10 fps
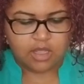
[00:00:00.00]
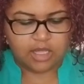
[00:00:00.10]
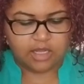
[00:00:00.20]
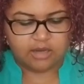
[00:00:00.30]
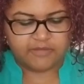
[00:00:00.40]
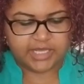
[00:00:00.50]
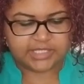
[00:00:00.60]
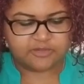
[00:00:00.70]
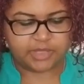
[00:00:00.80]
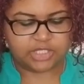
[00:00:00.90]
Any
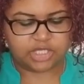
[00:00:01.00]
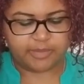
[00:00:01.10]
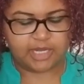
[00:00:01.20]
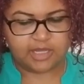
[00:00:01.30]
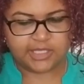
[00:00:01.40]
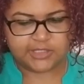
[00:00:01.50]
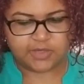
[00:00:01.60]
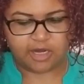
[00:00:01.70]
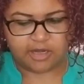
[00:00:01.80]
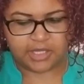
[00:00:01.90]
advice for my Geminis
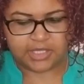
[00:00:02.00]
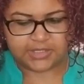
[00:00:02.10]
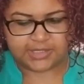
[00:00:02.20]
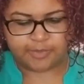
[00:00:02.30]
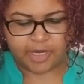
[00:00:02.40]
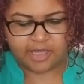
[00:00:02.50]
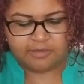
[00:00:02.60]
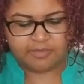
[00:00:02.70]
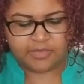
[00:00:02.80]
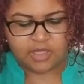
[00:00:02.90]
regarding this
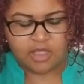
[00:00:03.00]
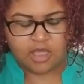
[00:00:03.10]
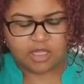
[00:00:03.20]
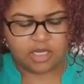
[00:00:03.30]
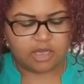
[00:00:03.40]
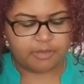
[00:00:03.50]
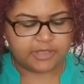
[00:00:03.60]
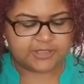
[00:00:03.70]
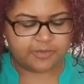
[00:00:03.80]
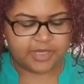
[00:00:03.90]
spread? You know, I'm
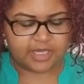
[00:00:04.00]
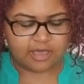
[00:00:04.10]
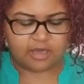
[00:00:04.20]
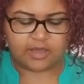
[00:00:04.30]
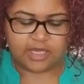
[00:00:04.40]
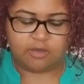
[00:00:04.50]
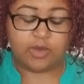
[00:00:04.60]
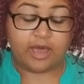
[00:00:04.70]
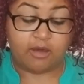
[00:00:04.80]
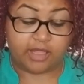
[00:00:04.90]
also picking, okay,
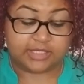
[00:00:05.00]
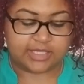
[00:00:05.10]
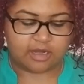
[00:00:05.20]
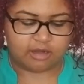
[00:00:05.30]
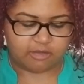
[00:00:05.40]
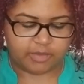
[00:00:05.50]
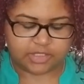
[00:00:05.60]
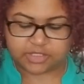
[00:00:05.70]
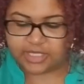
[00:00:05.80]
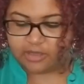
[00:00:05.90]
wow, I just got another
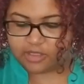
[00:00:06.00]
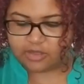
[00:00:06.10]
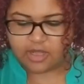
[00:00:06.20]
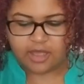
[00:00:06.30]
major download.